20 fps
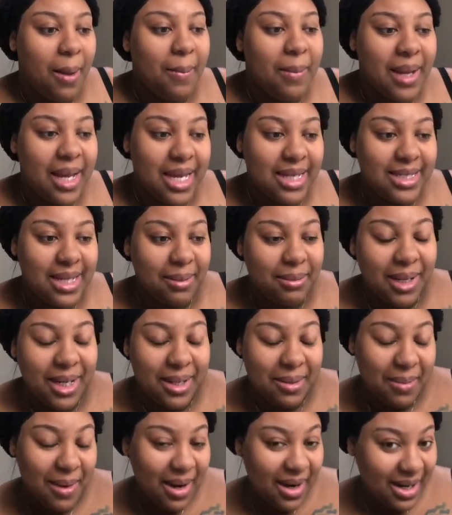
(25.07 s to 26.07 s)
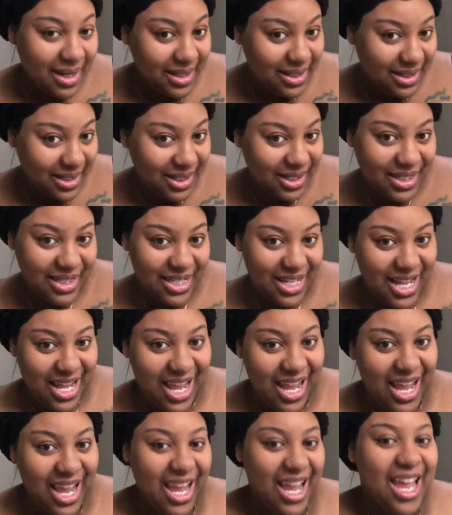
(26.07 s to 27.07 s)
because I'm getting married on
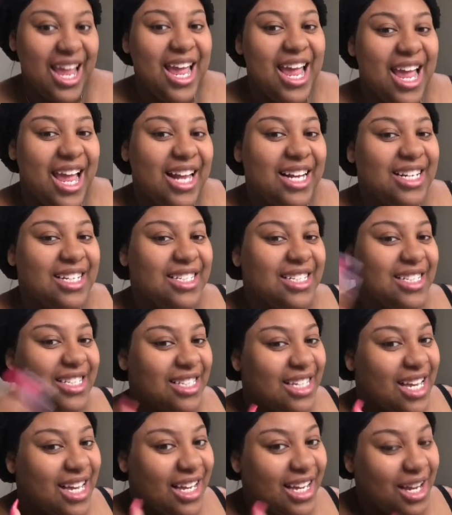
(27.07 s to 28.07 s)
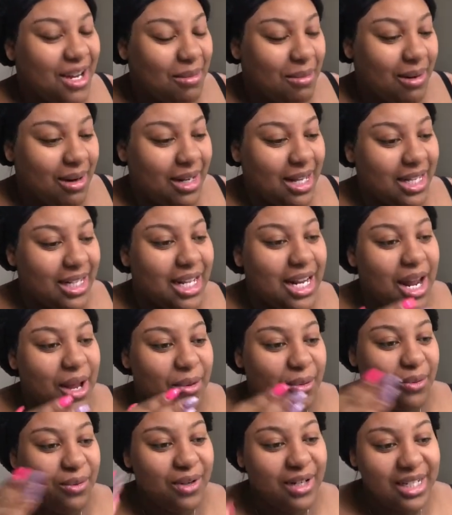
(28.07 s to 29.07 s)
Thursday, and it's a skincare product that I
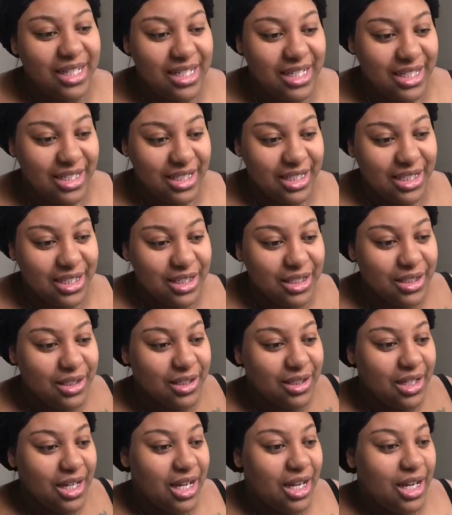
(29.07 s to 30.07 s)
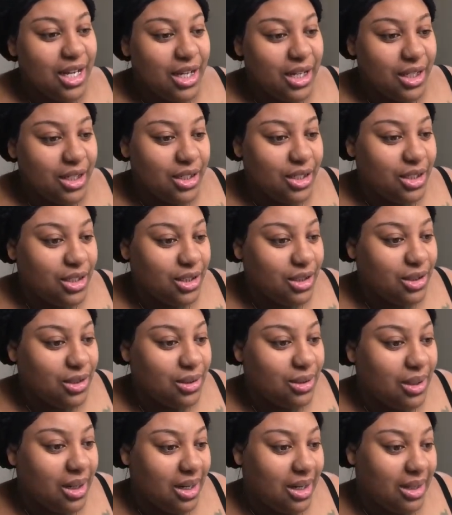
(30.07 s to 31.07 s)
really need to use
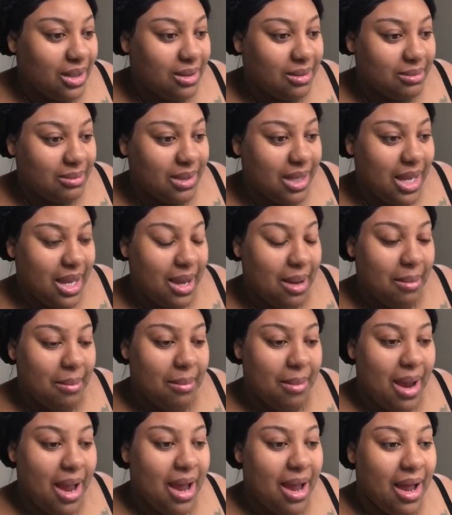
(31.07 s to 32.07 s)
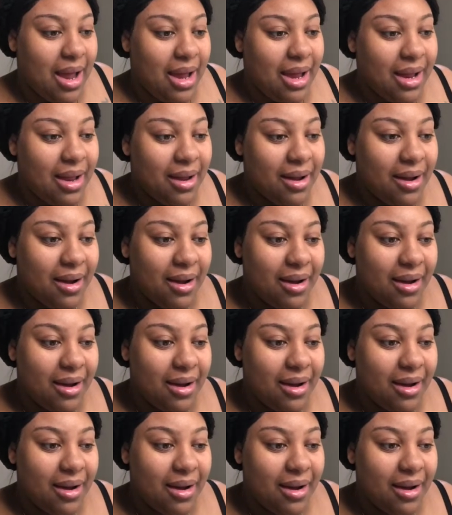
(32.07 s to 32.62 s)
to get my